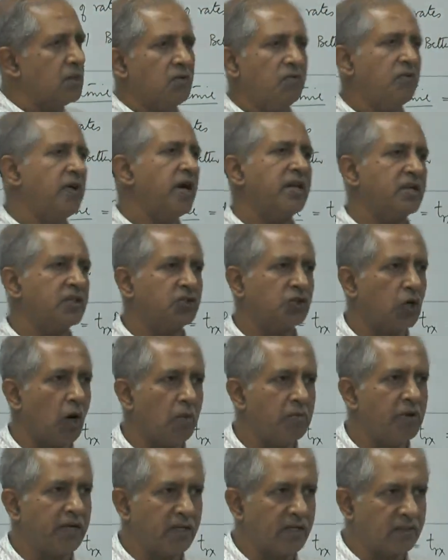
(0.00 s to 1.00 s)
various
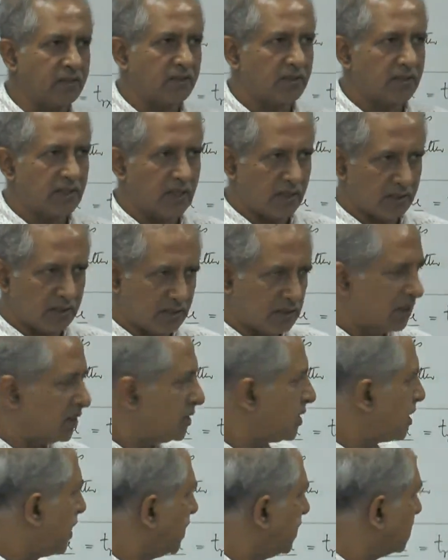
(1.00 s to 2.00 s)
geometries. There is
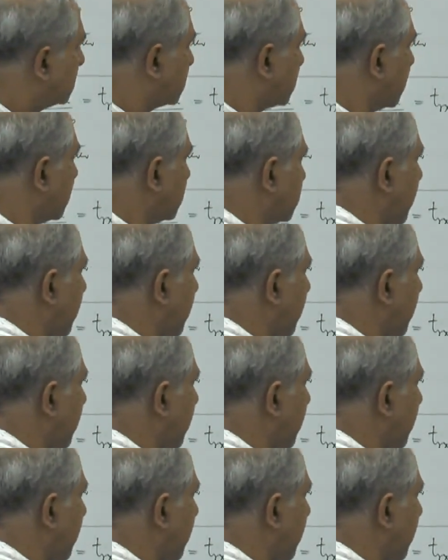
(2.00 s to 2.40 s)
in stirred